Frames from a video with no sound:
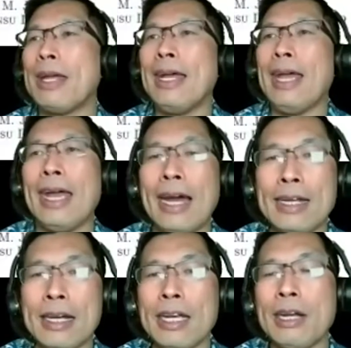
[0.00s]
And
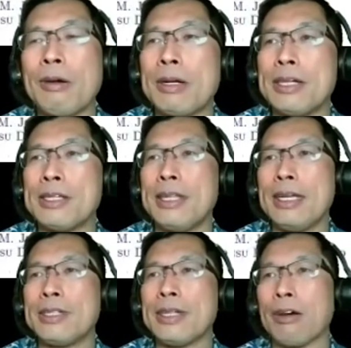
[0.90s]
uh, here is the
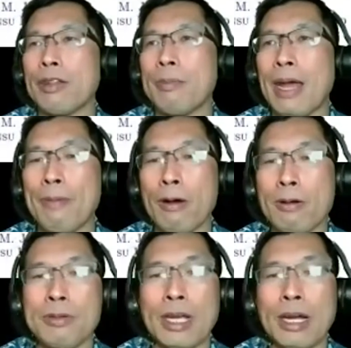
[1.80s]
title of the paper.
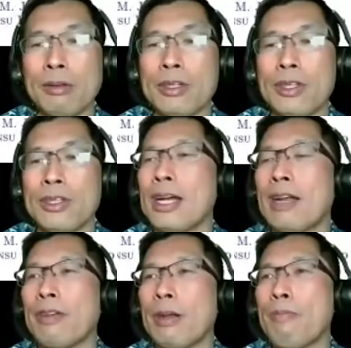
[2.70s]
So this is kind
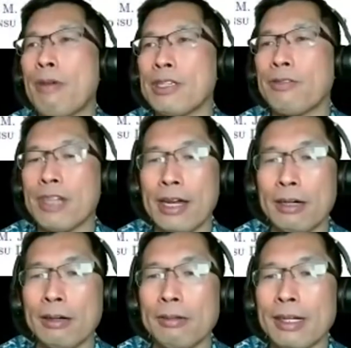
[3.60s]
of an impressive
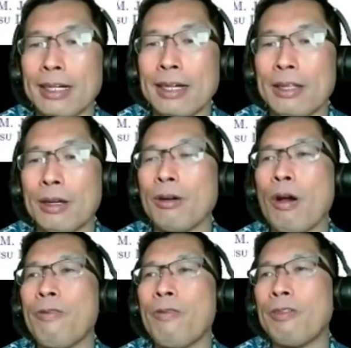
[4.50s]
title. There
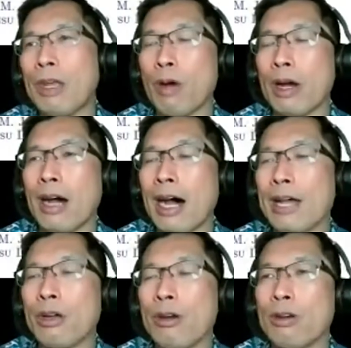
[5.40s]
are 51
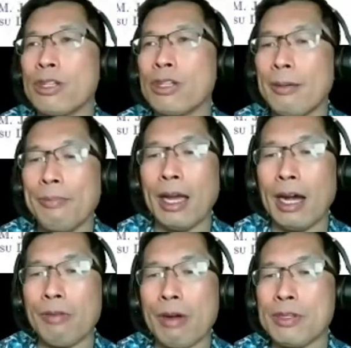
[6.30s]
authors uh,
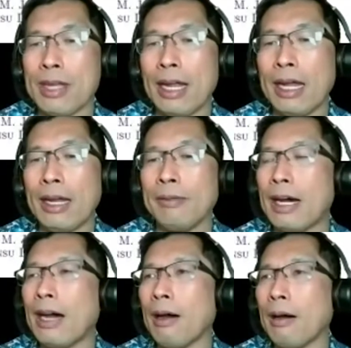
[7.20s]
representing
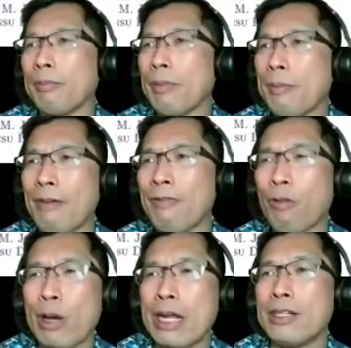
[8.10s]
uh, about
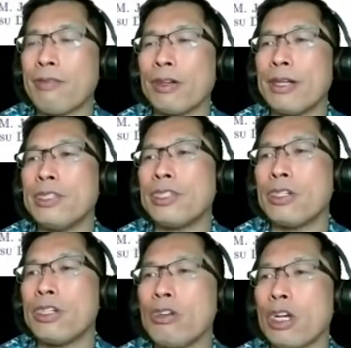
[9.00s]
40 different
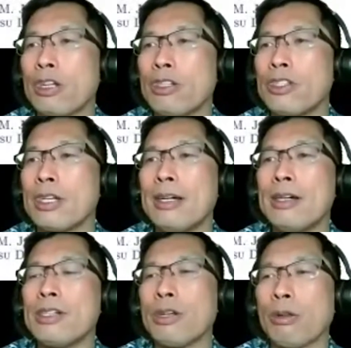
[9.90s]
institutions.
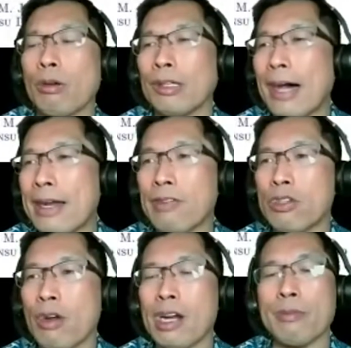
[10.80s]
So there are a lot of
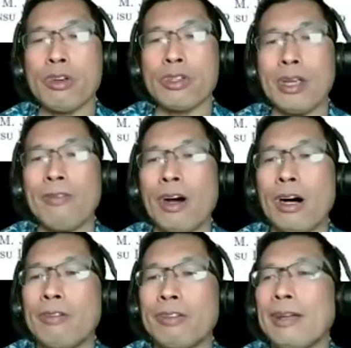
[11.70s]
astronomers
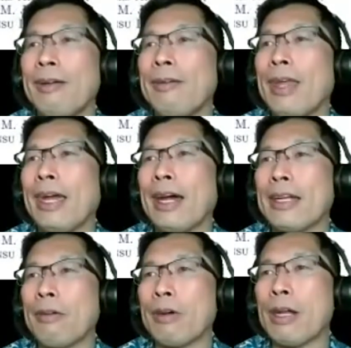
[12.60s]
involved. And
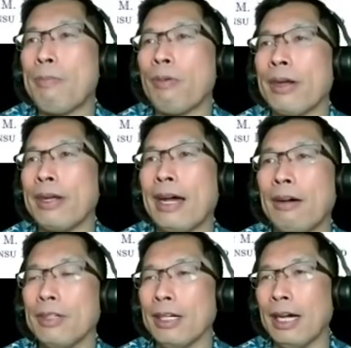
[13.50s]
I want to point
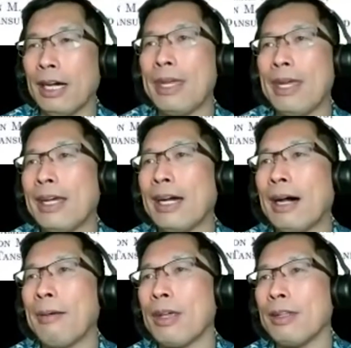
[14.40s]
out the,
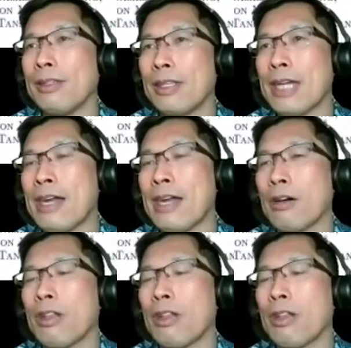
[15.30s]
uh, the, the title.